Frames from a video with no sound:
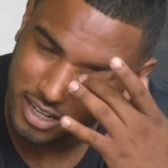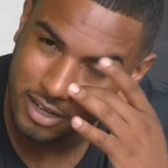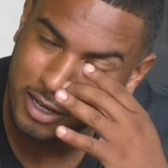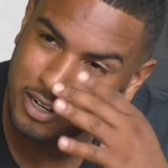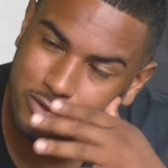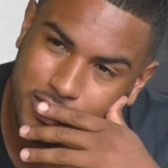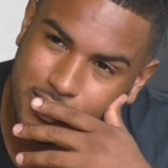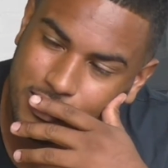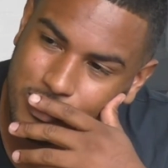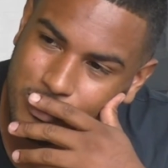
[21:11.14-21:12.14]
I don't really
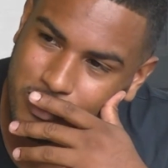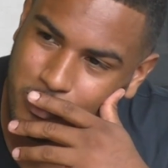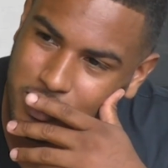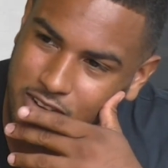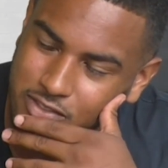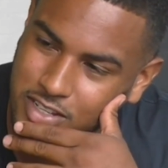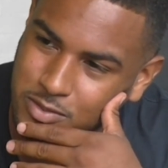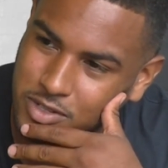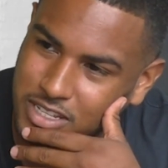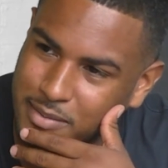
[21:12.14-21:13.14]
know if I want to invest so
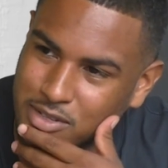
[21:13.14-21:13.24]
much time